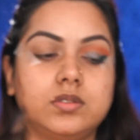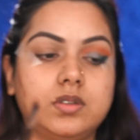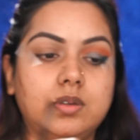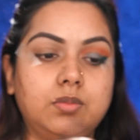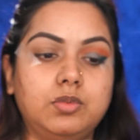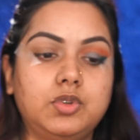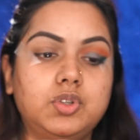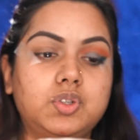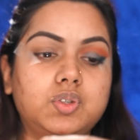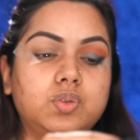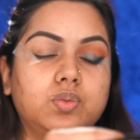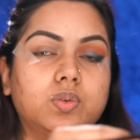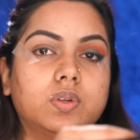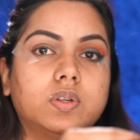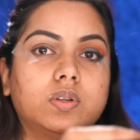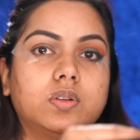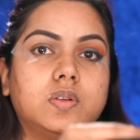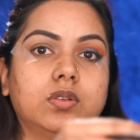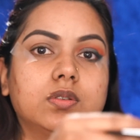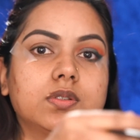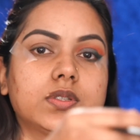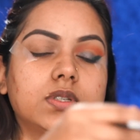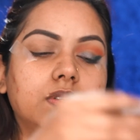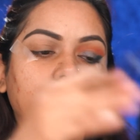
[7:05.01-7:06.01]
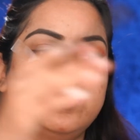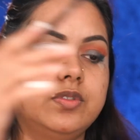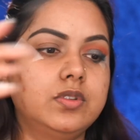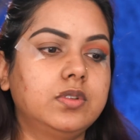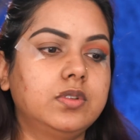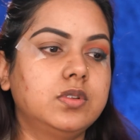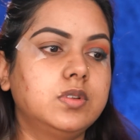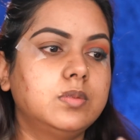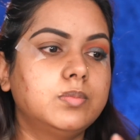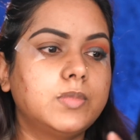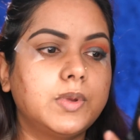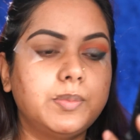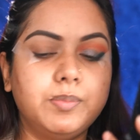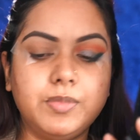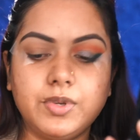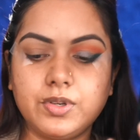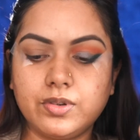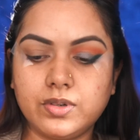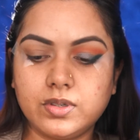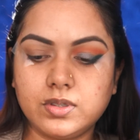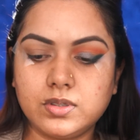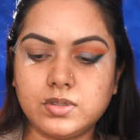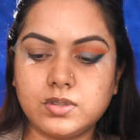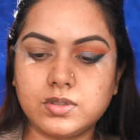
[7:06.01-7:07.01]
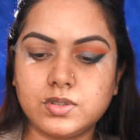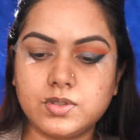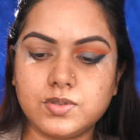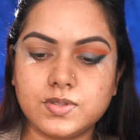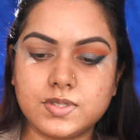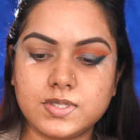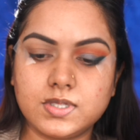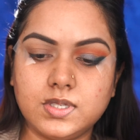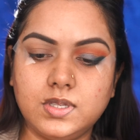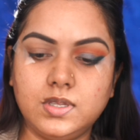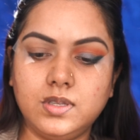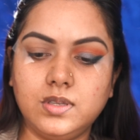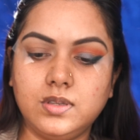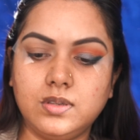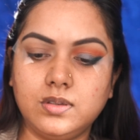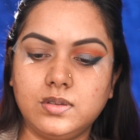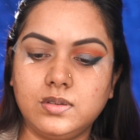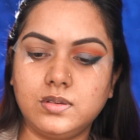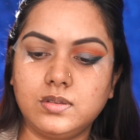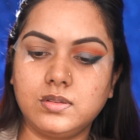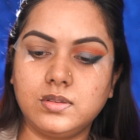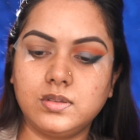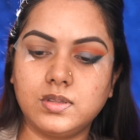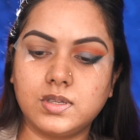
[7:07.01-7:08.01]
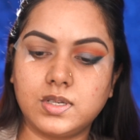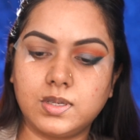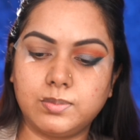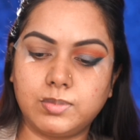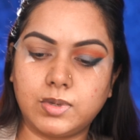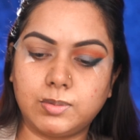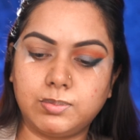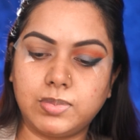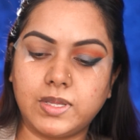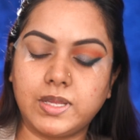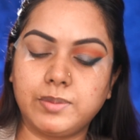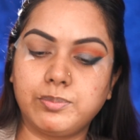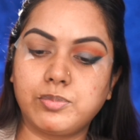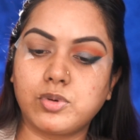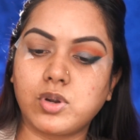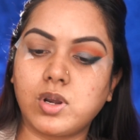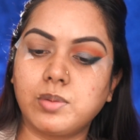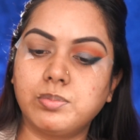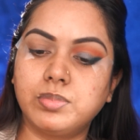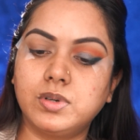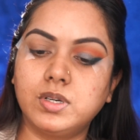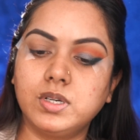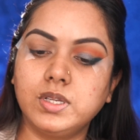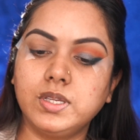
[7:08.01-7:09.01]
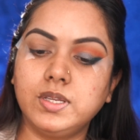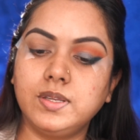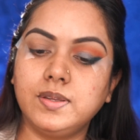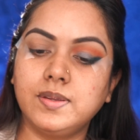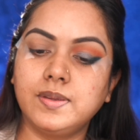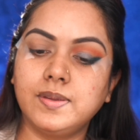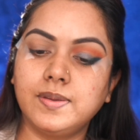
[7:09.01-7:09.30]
I'm going to do a close-up in my mirror to see that I've applied properly.